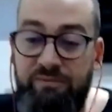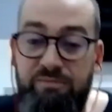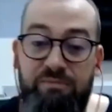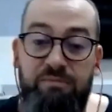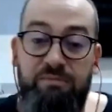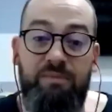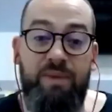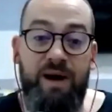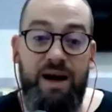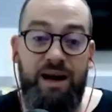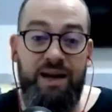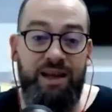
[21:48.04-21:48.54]

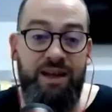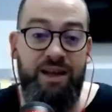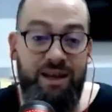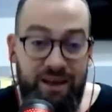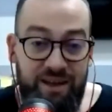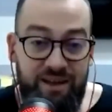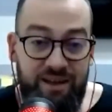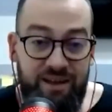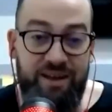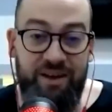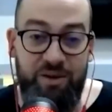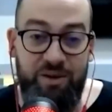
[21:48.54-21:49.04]
money
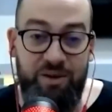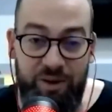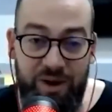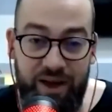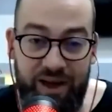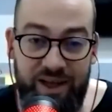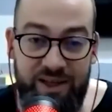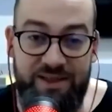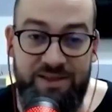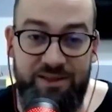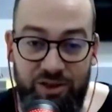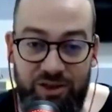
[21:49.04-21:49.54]
in their
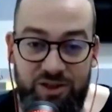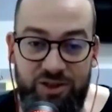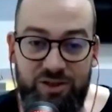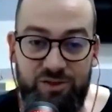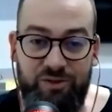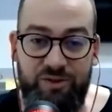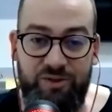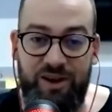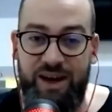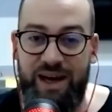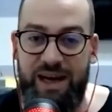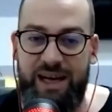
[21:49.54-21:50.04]
plates lots
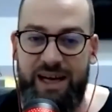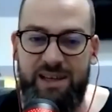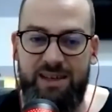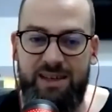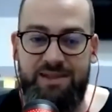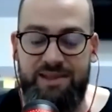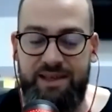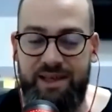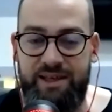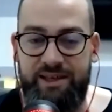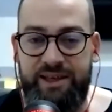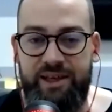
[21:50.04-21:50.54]
of
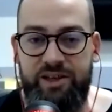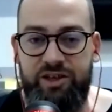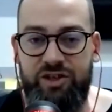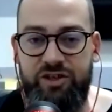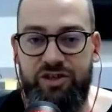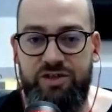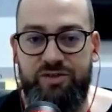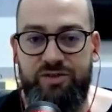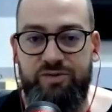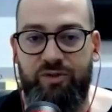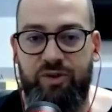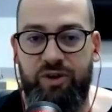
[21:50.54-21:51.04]
clients and they
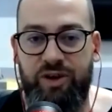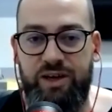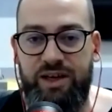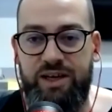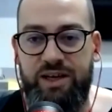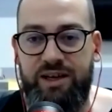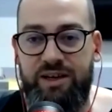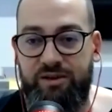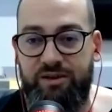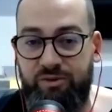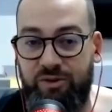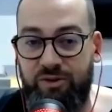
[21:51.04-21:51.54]
just want
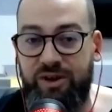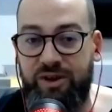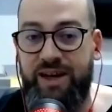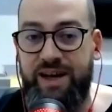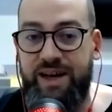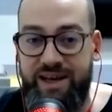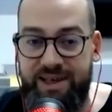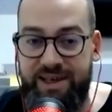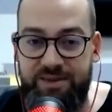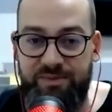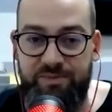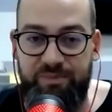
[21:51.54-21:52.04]
to want to
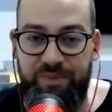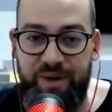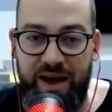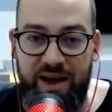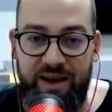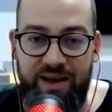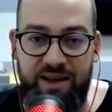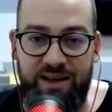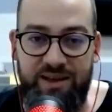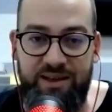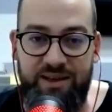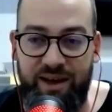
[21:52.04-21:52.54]

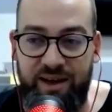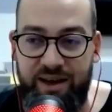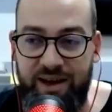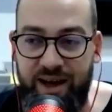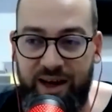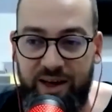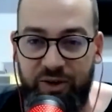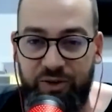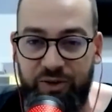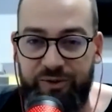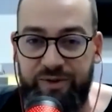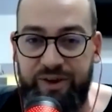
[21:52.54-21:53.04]
expand it and
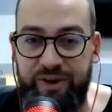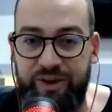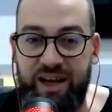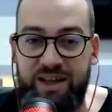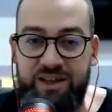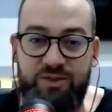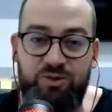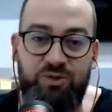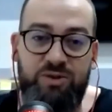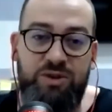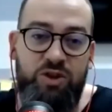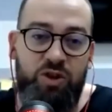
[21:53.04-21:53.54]
kind of
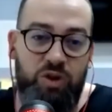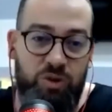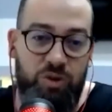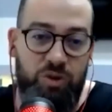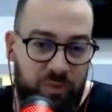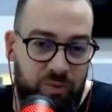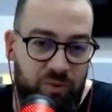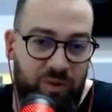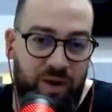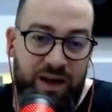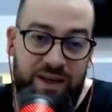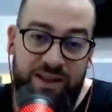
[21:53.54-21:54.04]
get to the
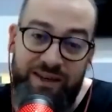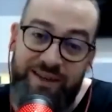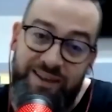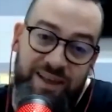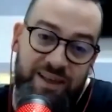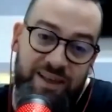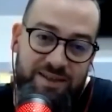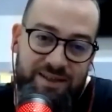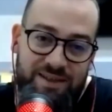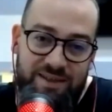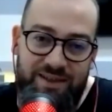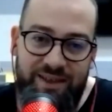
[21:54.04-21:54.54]
top one
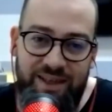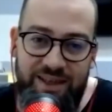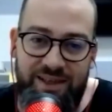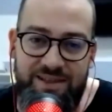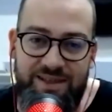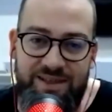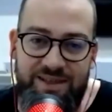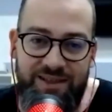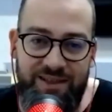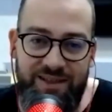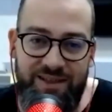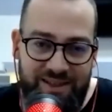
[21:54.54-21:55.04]
that's
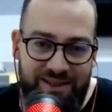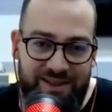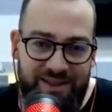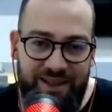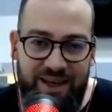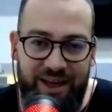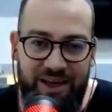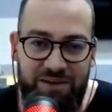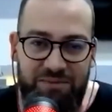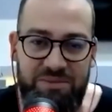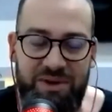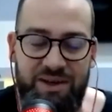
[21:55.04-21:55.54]
that's that's the
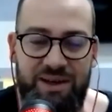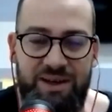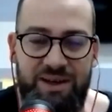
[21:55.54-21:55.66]
game